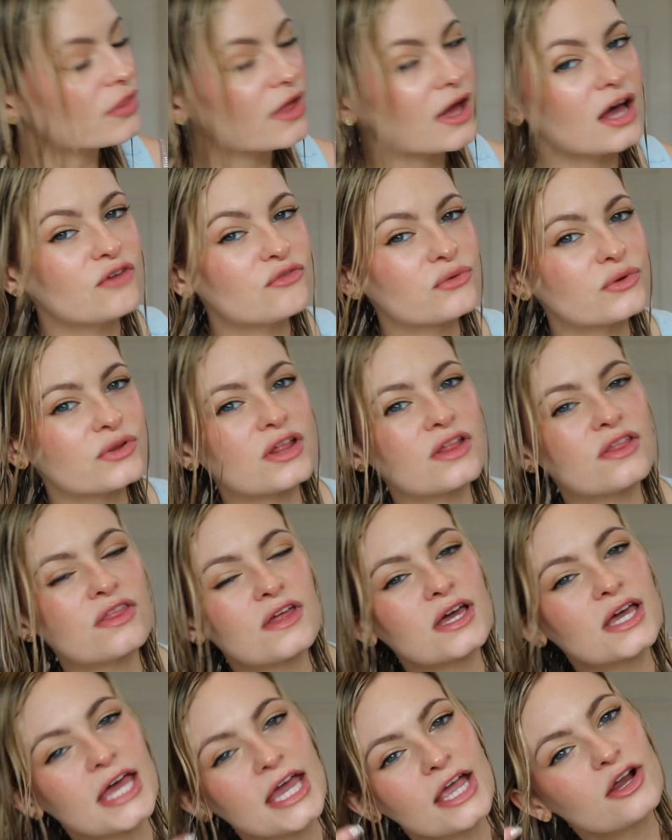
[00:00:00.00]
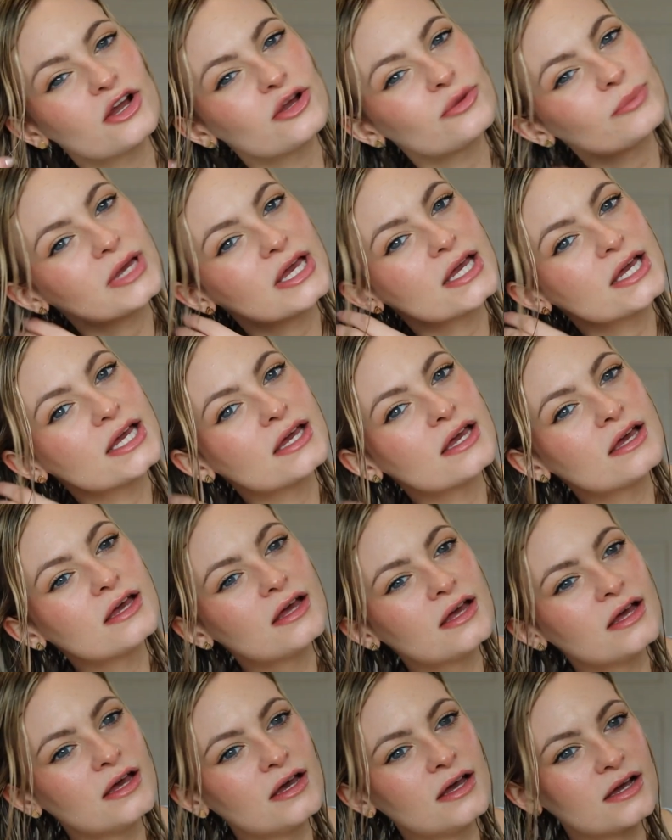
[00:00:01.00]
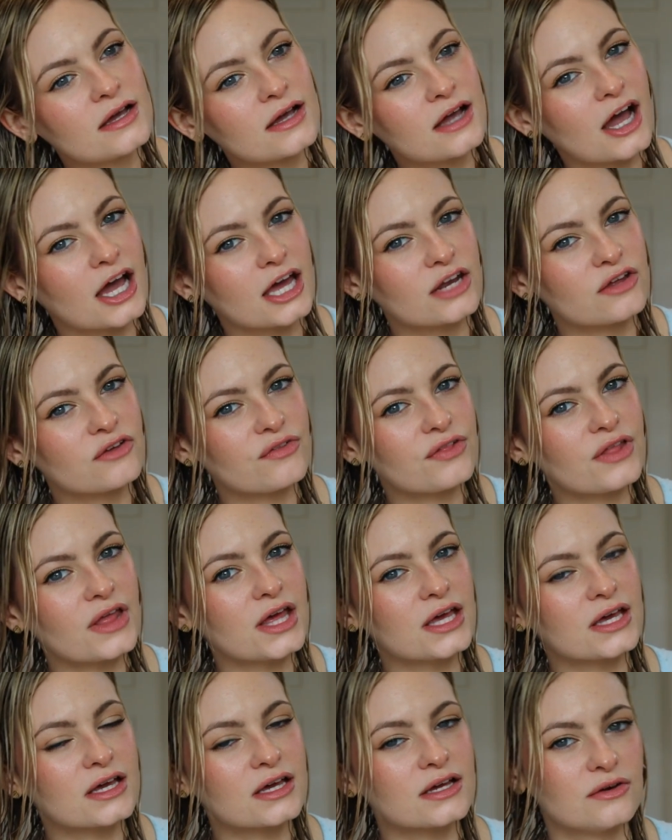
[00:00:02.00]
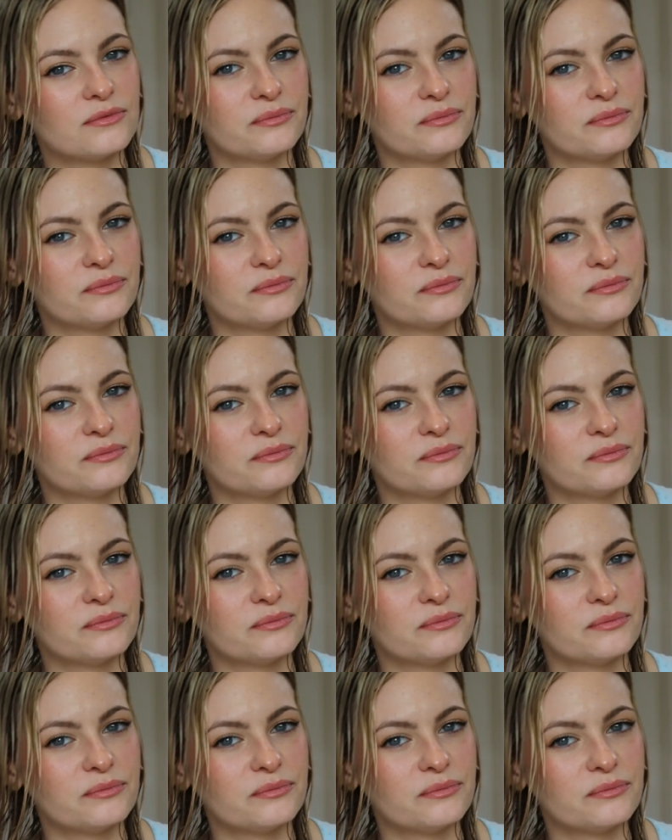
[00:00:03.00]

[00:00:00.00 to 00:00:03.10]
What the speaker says: that have really thick hair may kind of like